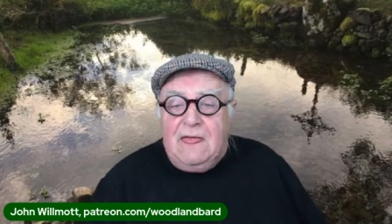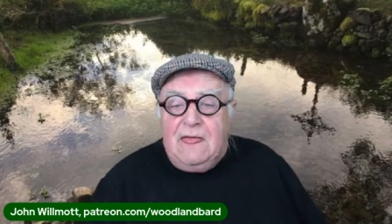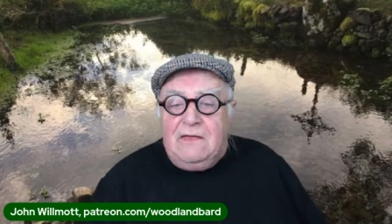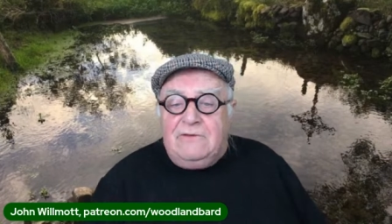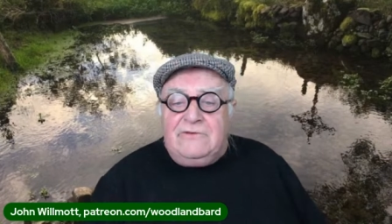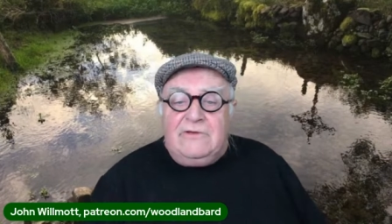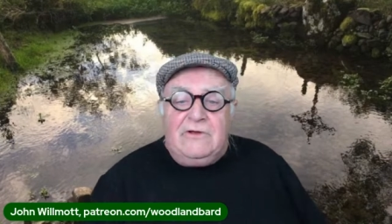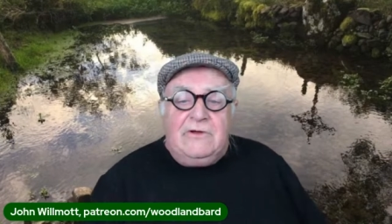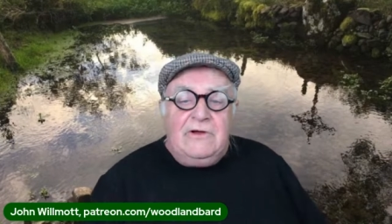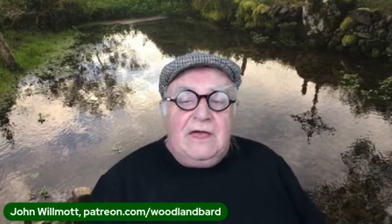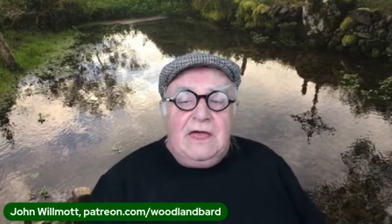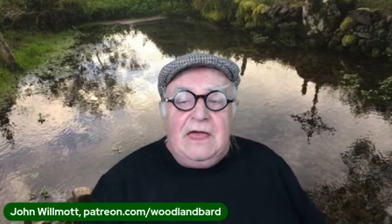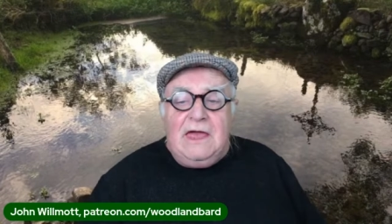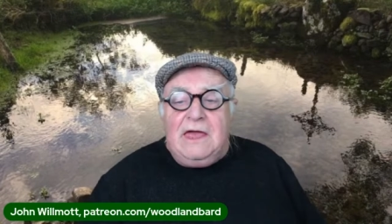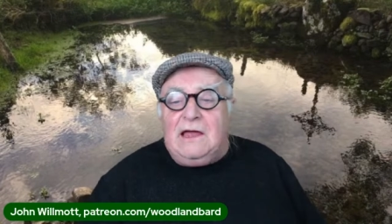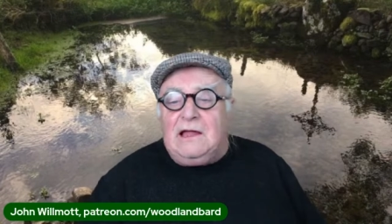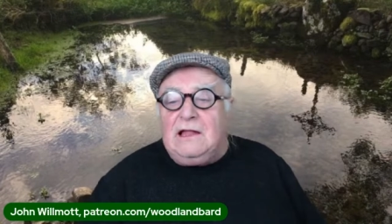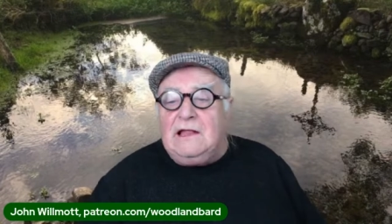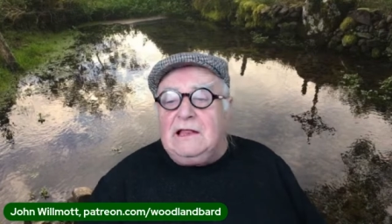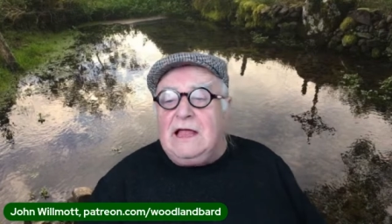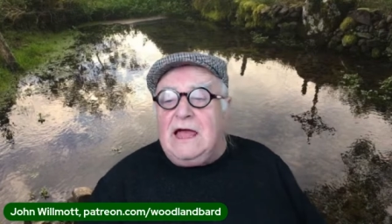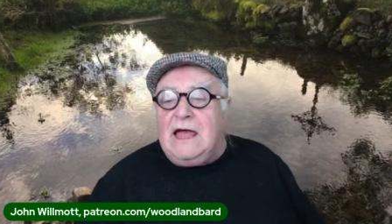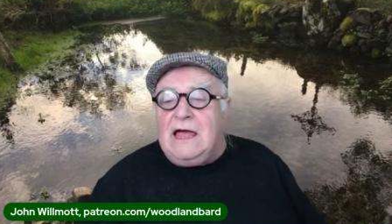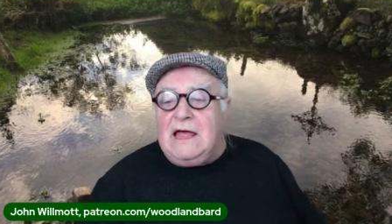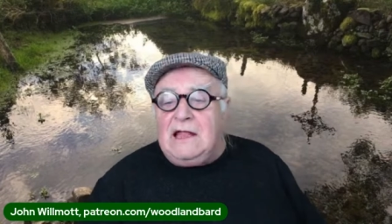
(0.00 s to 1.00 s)
So
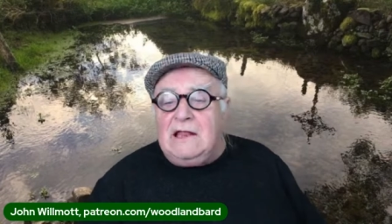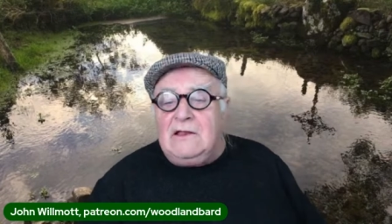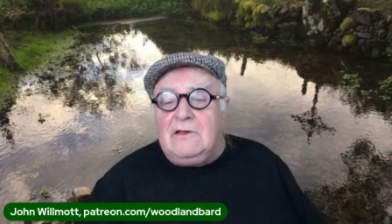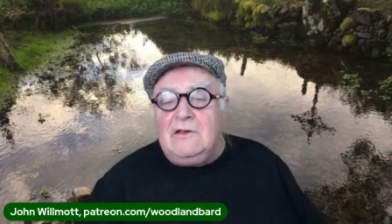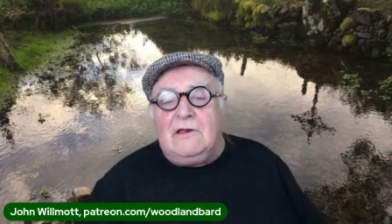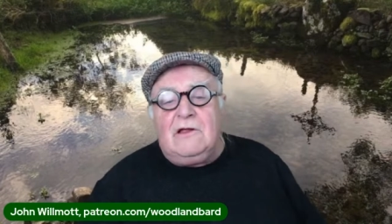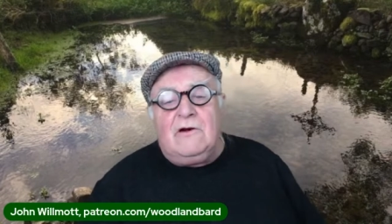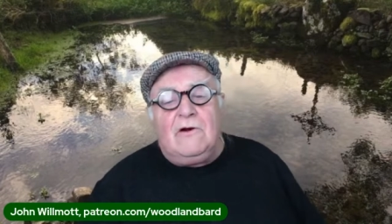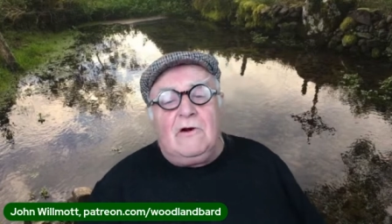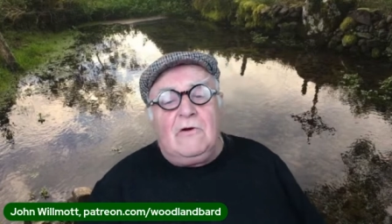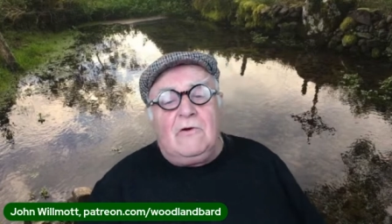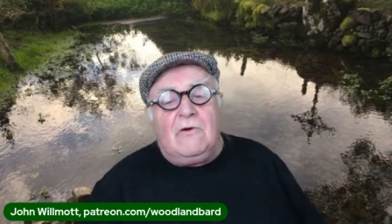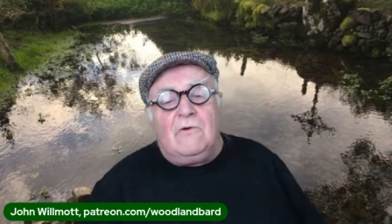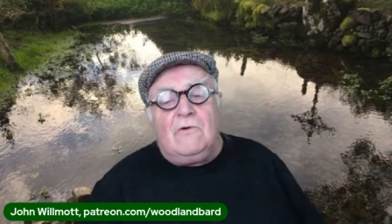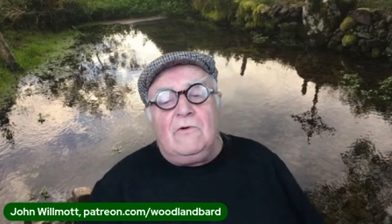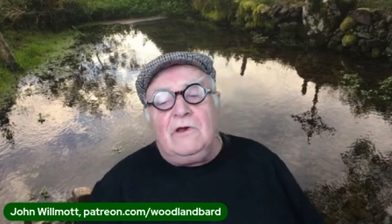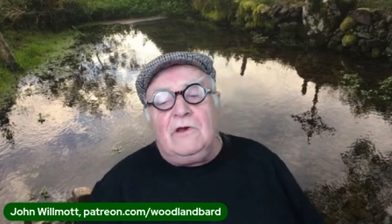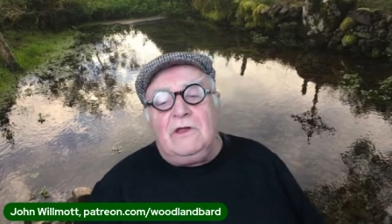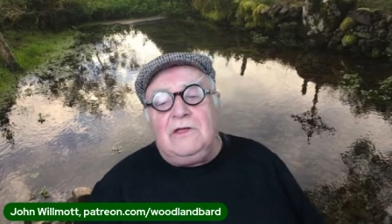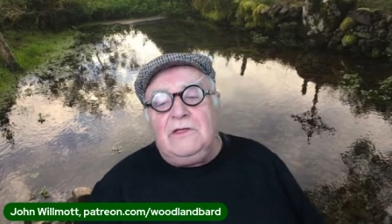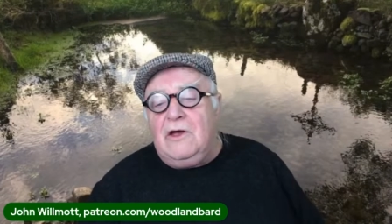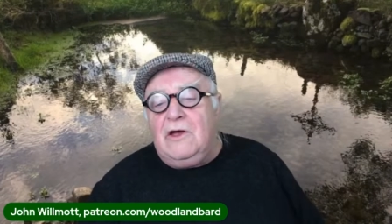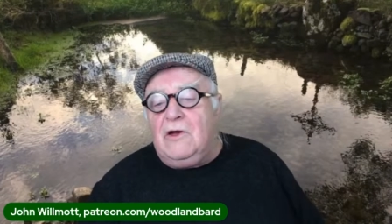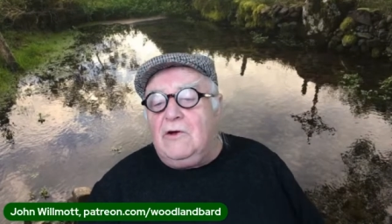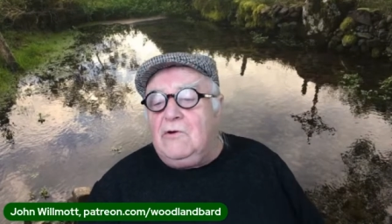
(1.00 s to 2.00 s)
hail, howl,
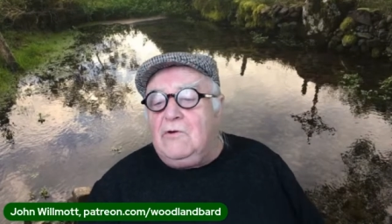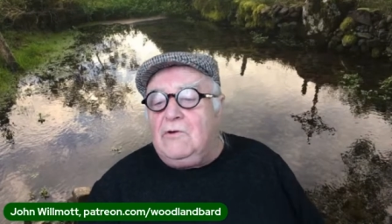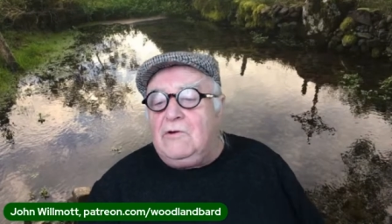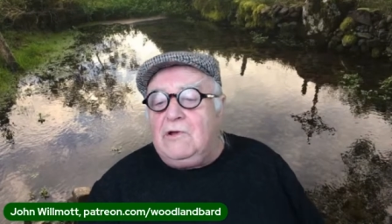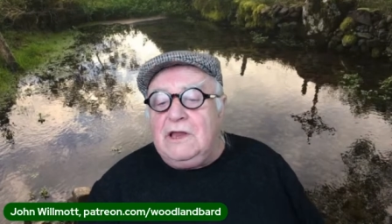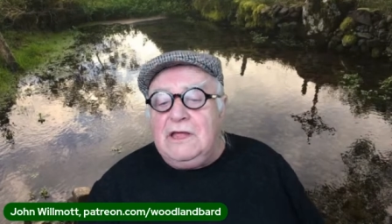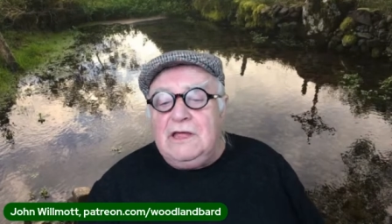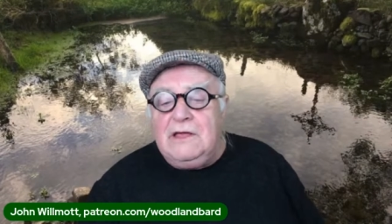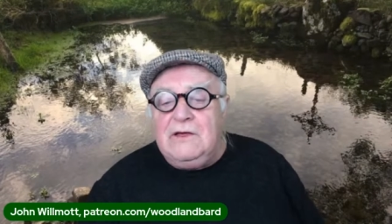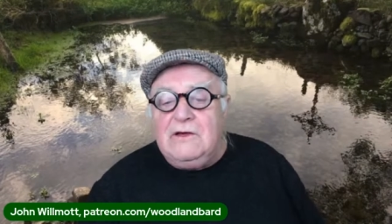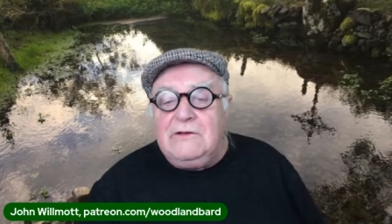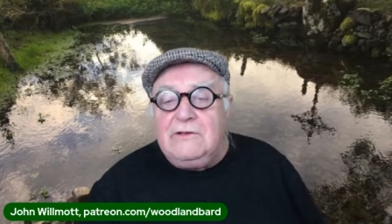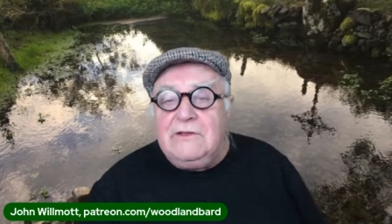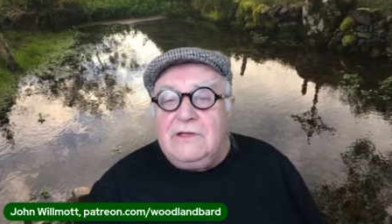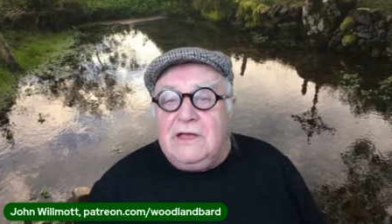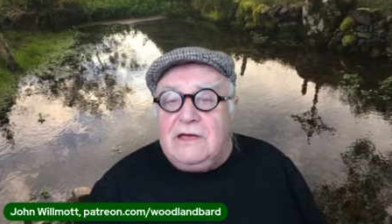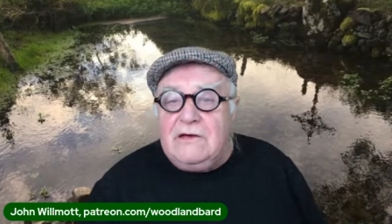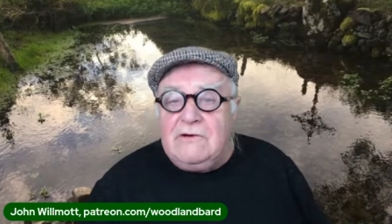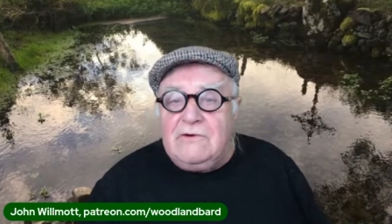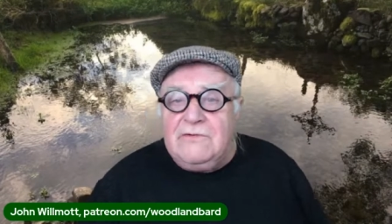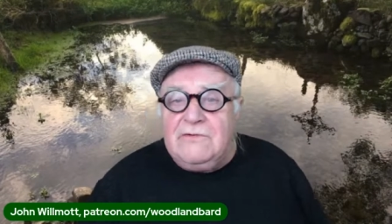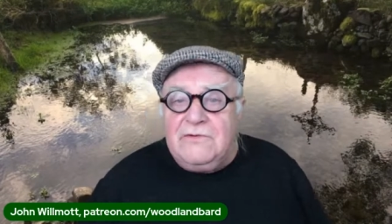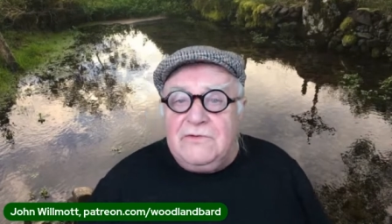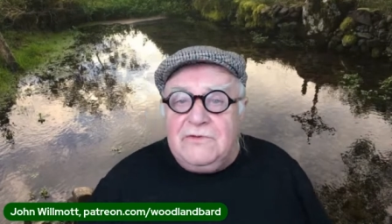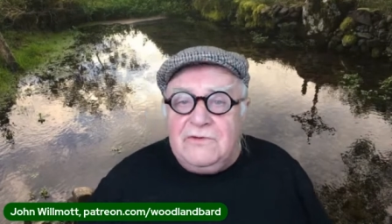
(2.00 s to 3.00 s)
whole, and holy good
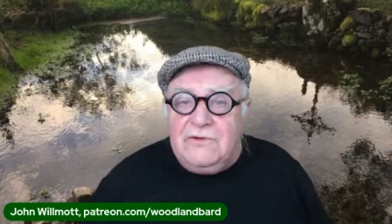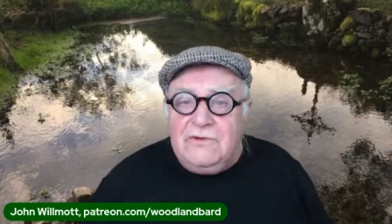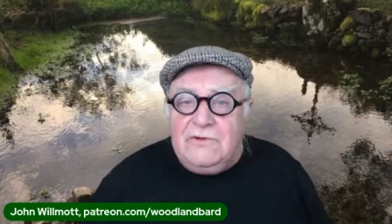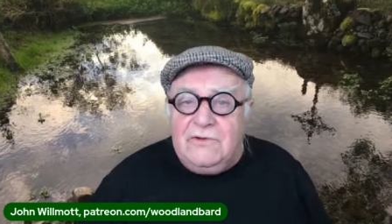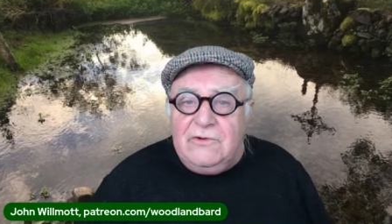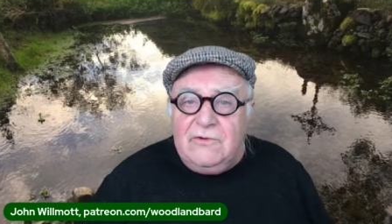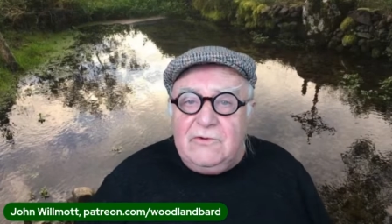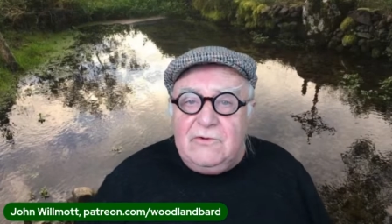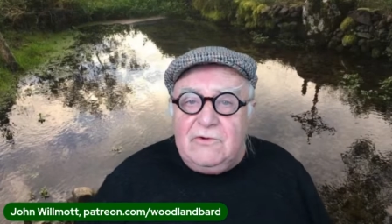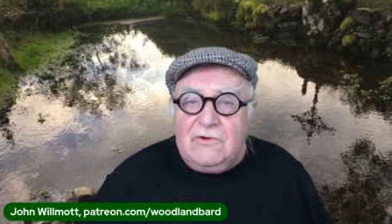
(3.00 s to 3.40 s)
health to you